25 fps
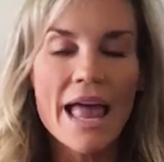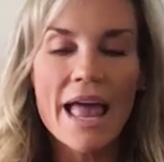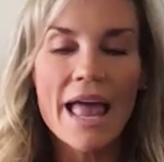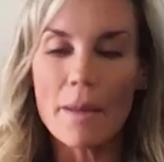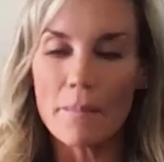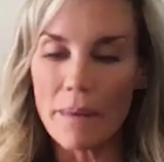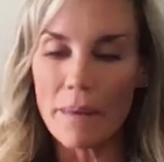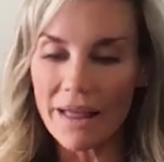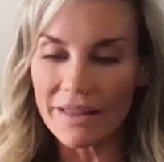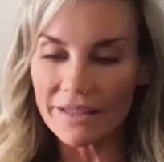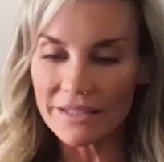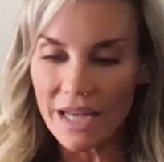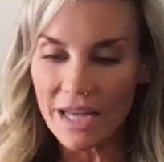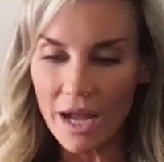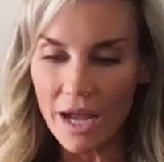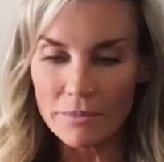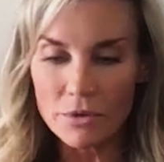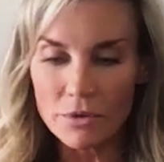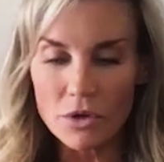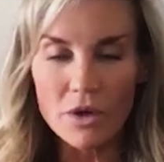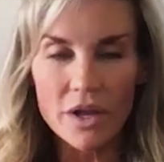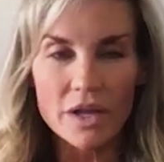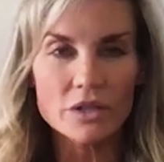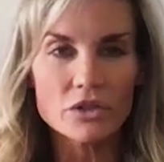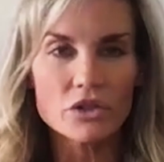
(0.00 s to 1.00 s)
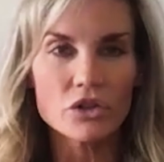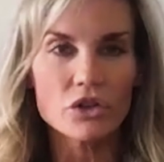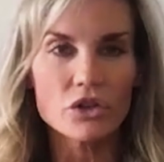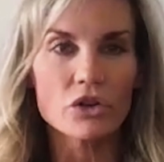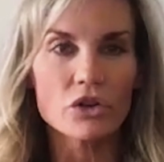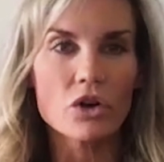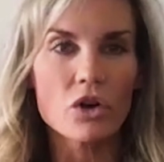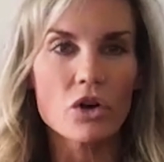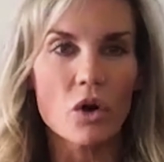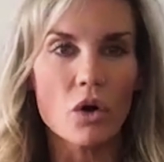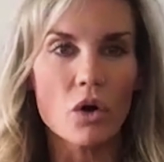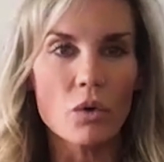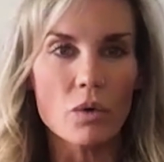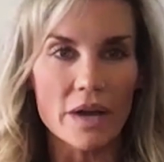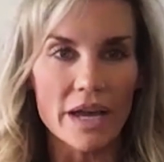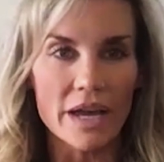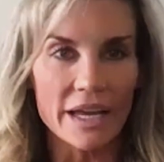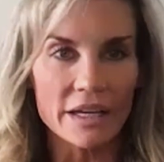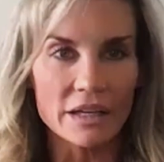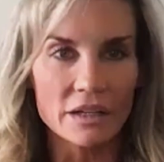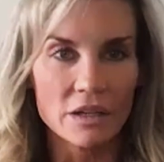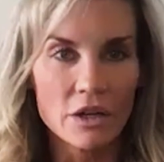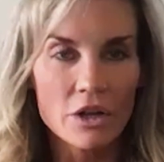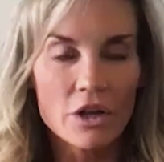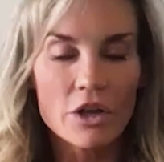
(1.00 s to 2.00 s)
And by the time you get to your goal
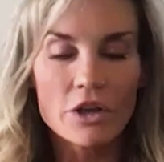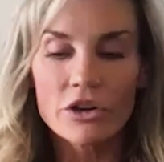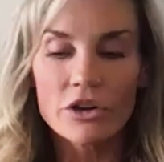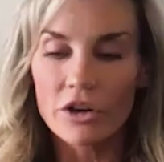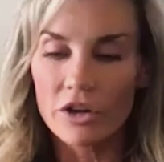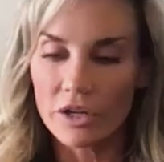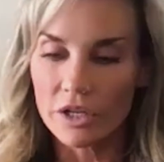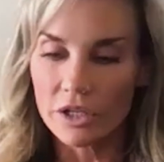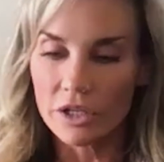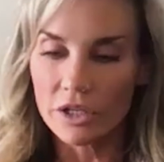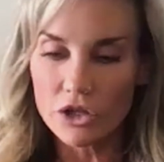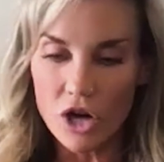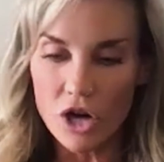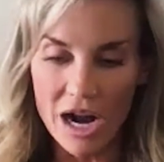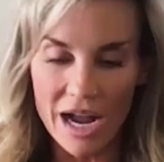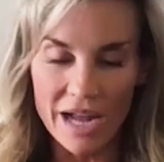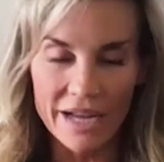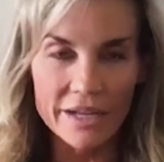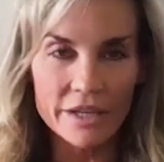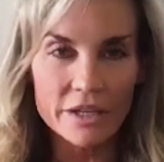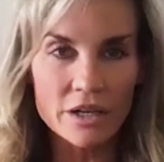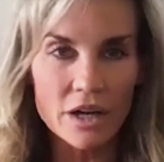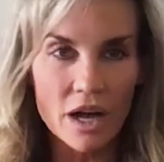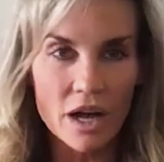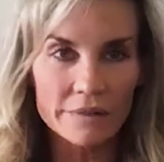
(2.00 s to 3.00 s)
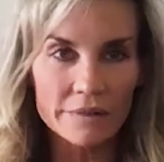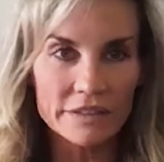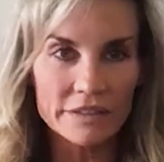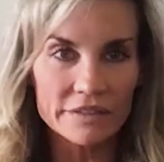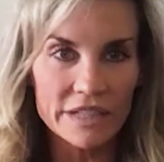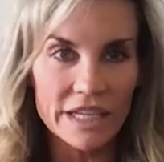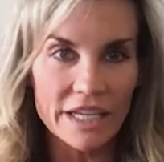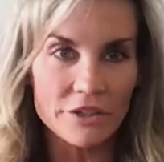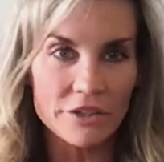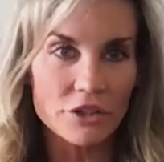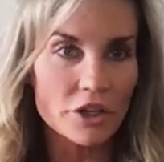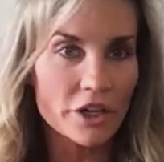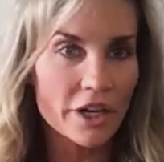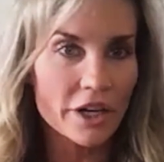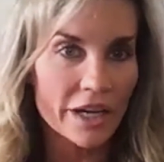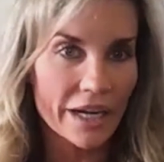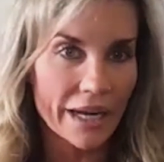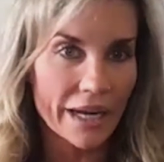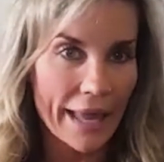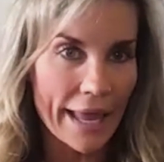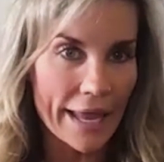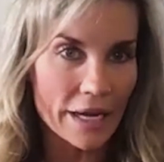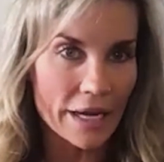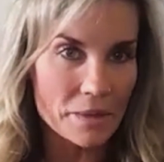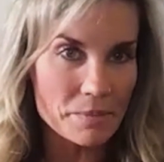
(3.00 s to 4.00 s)
weight, you're going to try and get off of it and you're going to
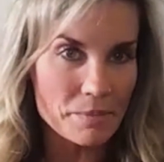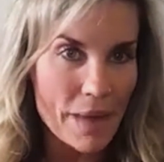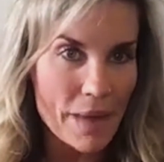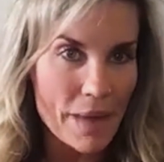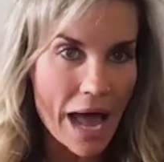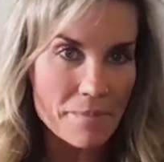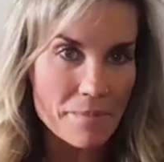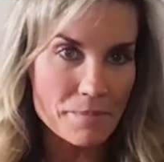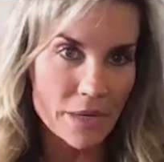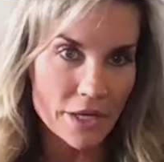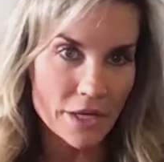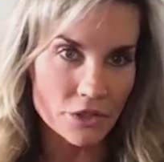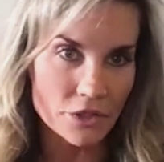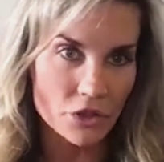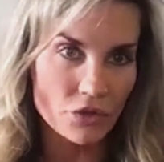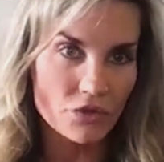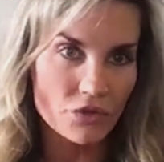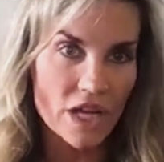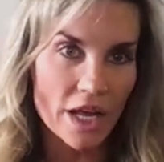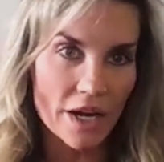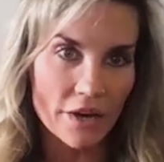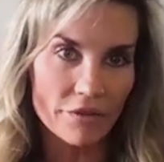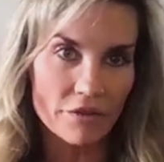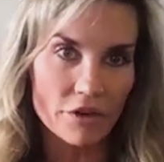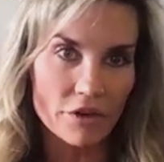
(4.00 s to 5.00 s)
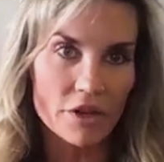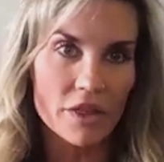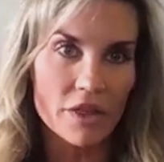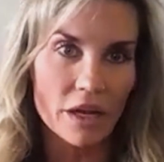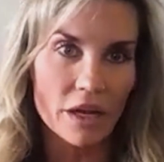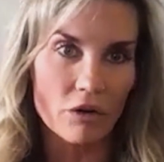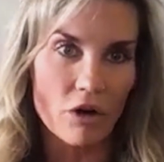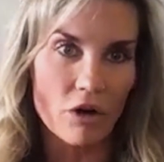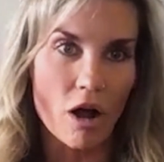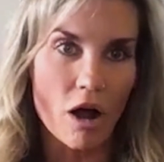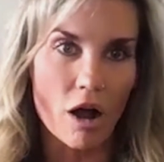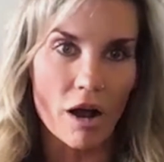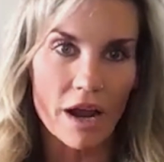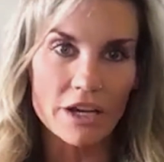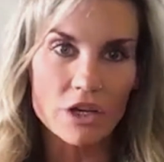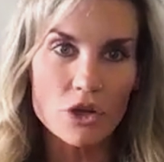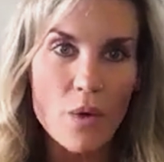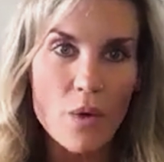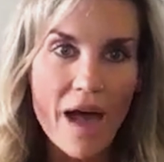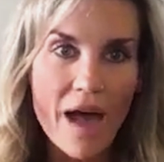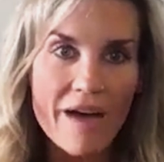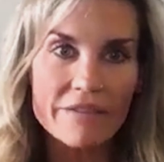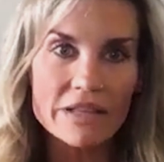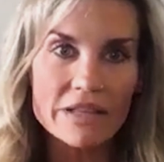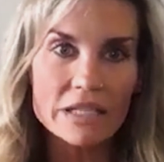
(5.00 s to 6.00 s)
gain it back because you've done everything wrong. And you
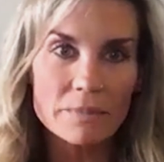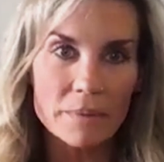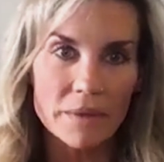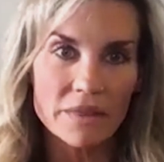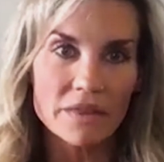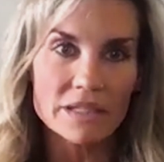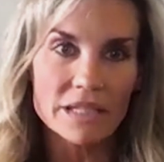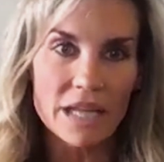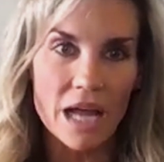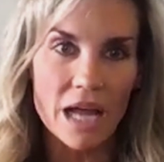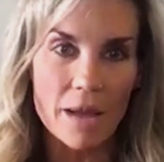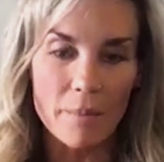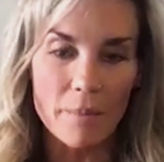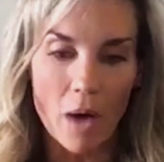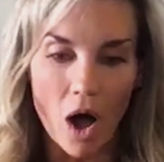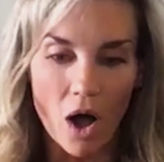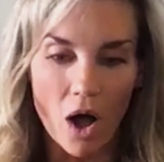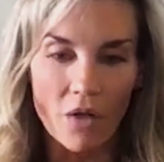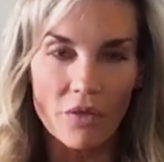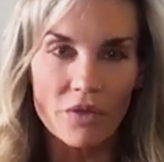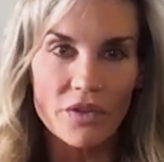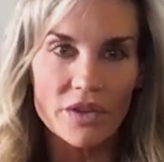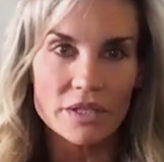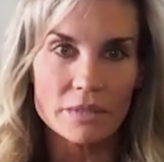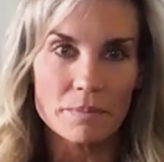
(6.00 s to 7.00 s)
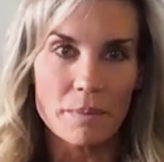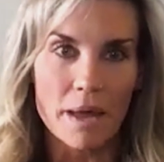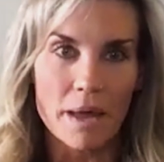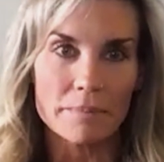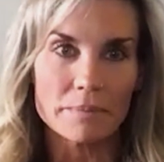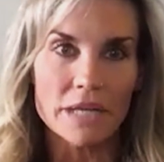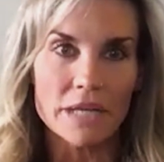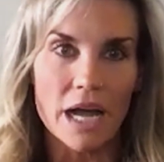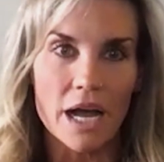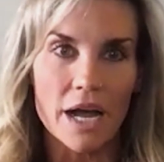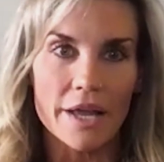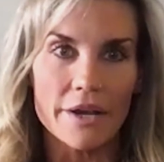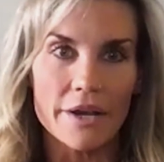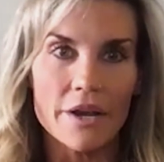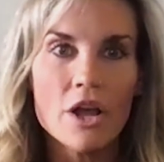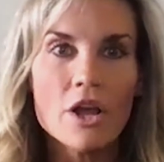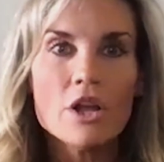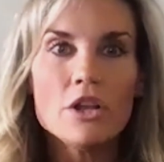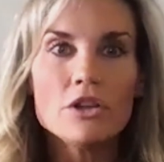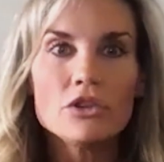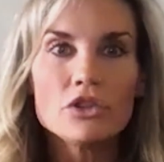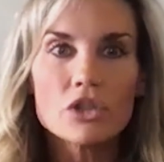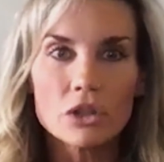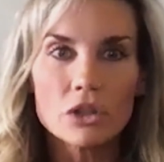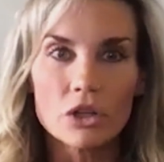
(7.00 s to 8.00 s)
haven't spent the time on this peptide
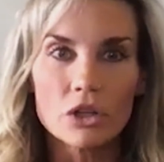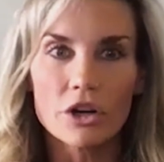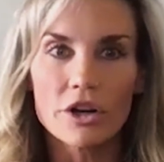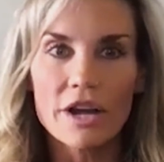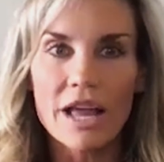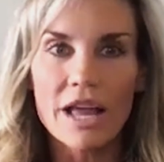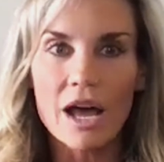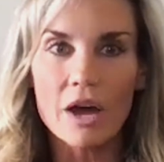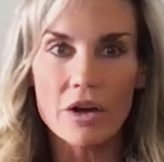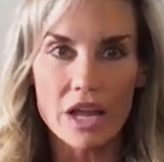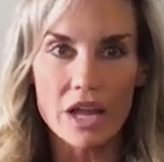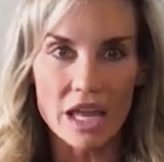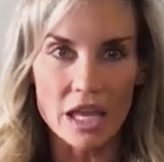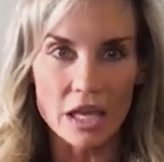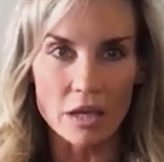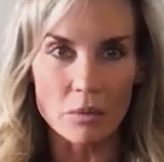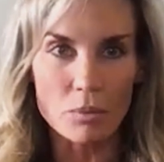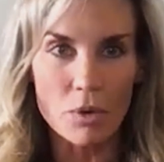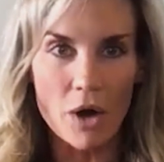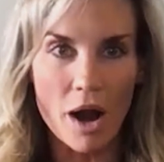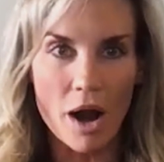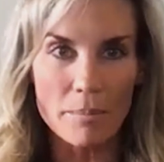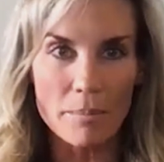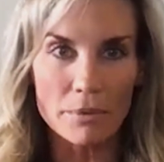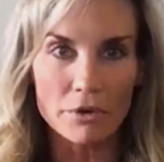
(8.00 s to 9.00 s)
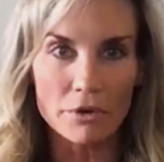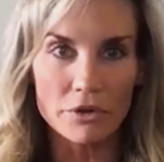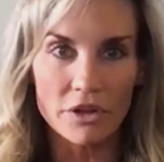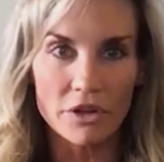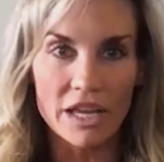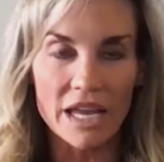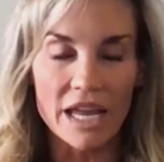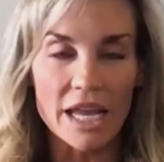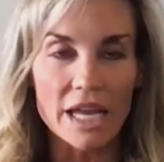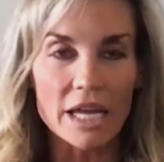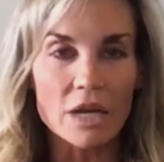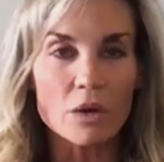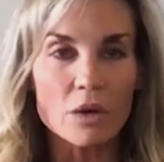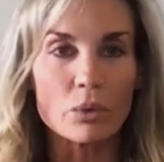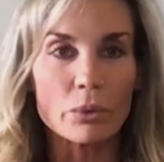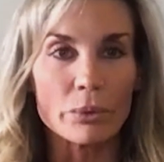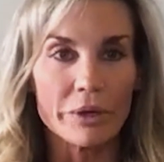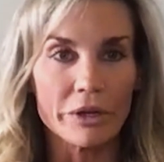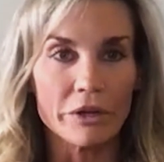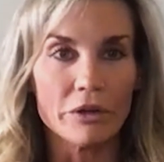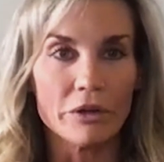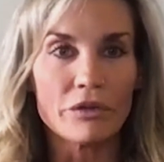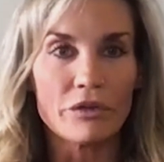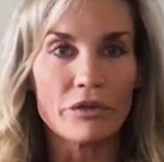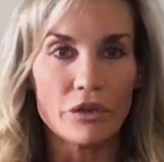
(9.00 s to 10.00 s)
to learn how to eat properly, eat
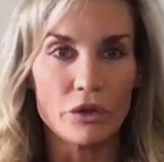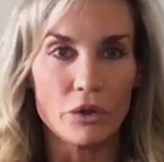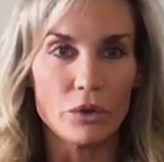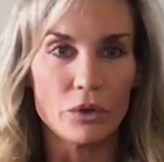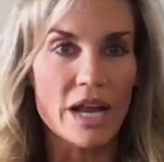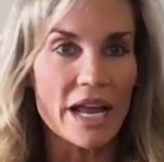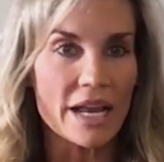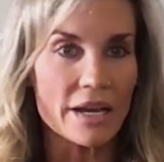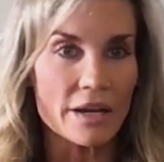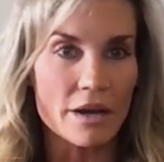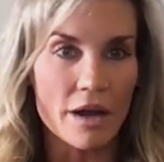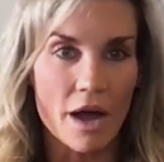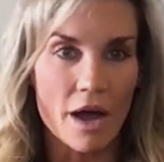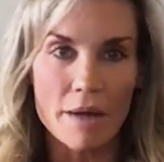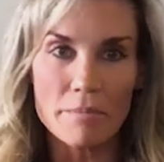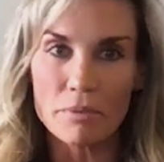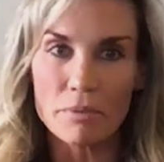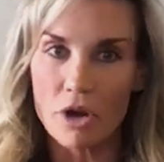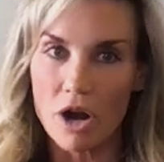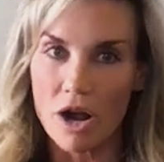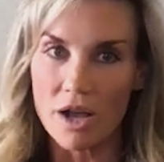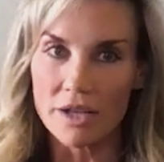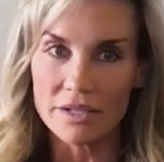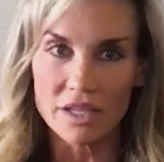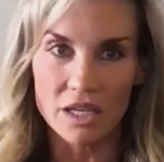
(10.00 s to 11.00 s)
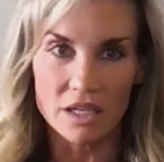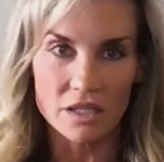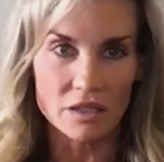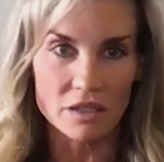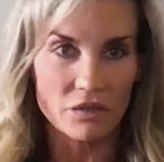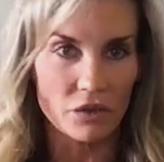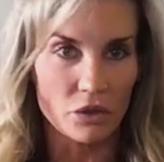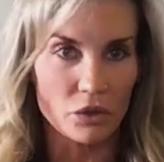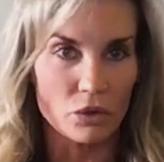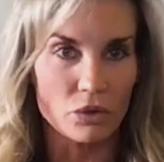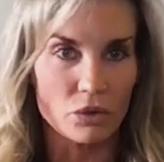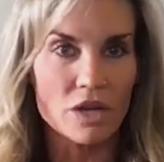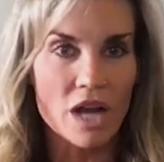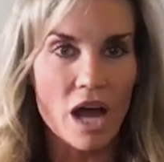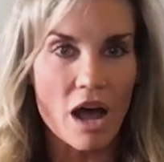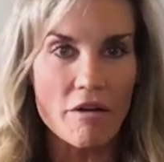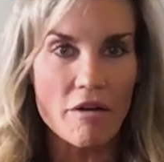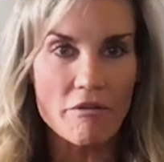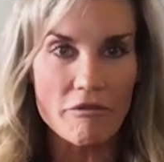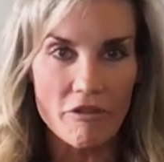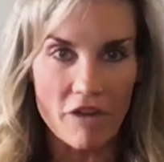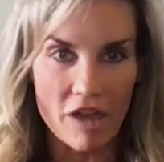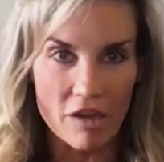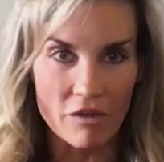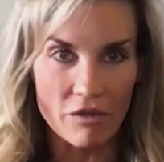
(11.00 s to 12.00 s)
real food and not processed food,
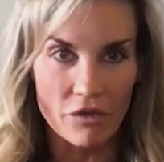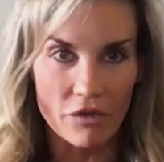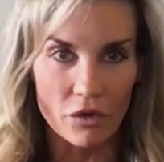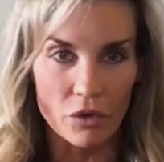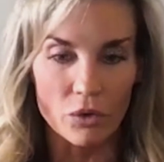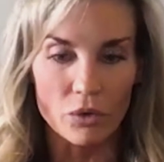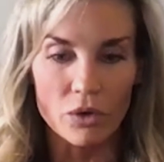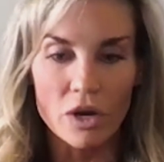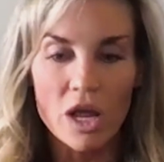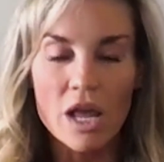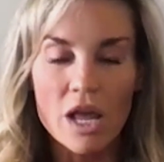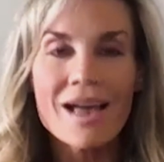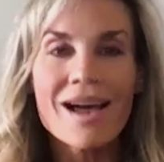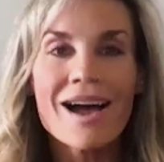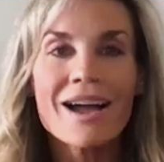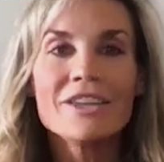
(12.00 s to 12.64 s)
not fake food.